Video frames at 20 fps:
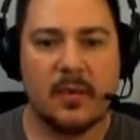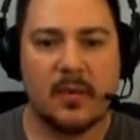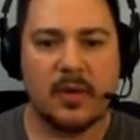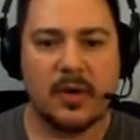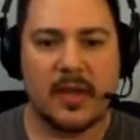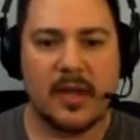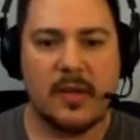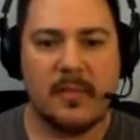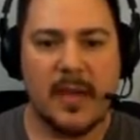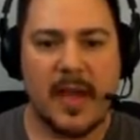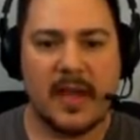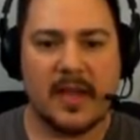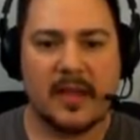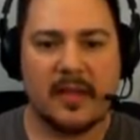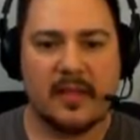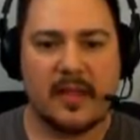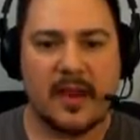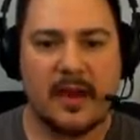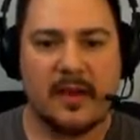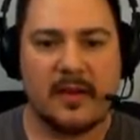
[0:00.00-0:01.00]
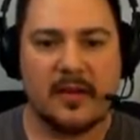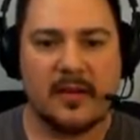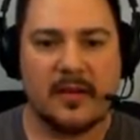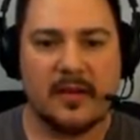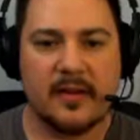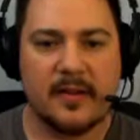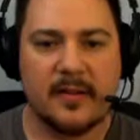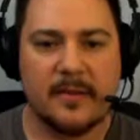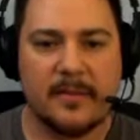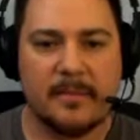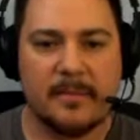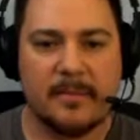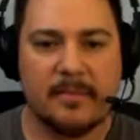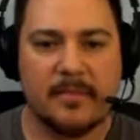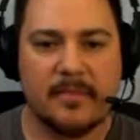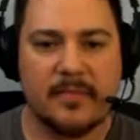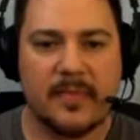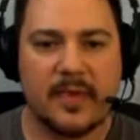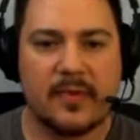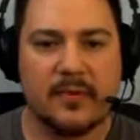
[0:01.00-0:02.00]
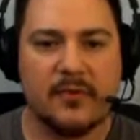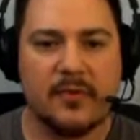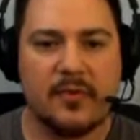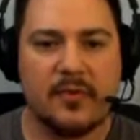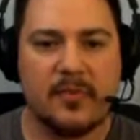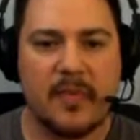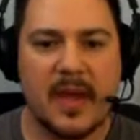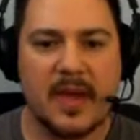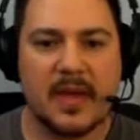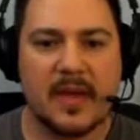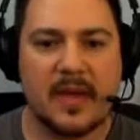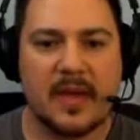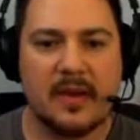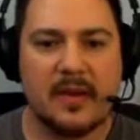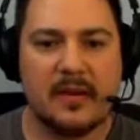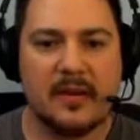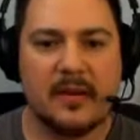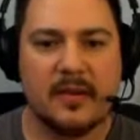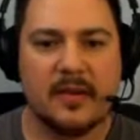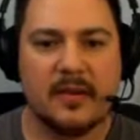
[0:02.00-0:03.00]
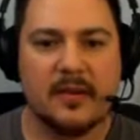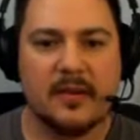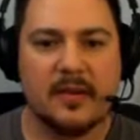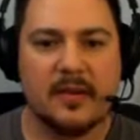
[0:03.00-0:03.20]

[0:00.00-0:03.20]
we're going to get back in there. Zoom back in.